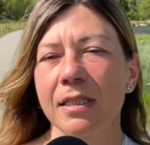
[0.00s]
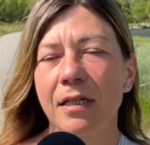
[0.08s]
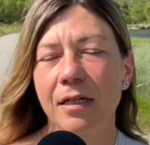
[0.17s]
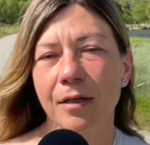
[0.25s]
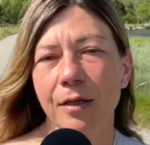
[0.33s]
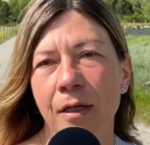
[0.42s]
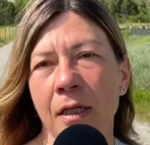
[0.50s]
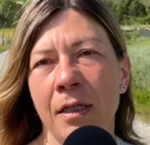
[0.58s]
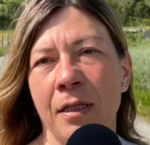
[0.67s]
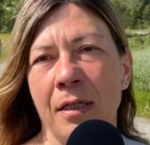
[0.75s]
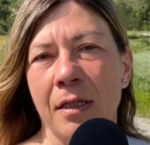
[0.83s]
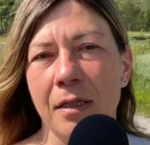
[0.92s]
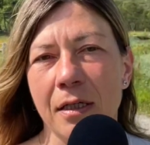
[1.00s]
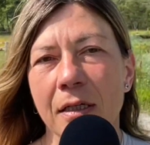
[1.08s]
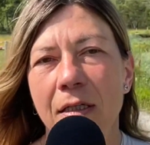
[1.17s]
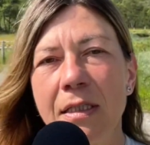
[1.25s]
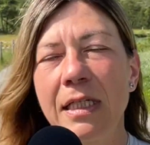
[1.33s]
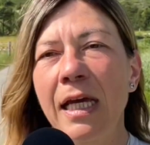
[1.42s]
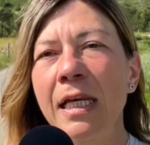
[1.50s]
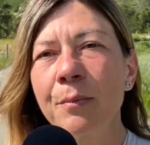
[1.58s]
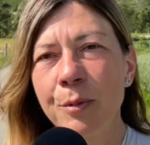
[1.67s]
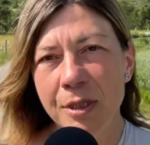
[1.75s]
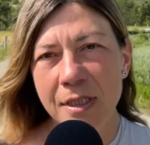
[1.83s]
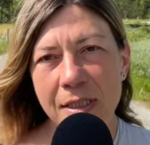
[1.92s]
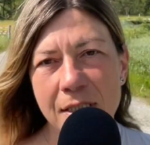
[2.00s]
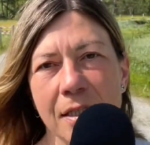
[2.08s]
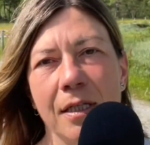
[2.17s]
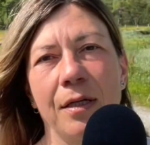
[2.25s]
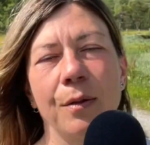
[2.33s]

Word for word: uh, uh, the animals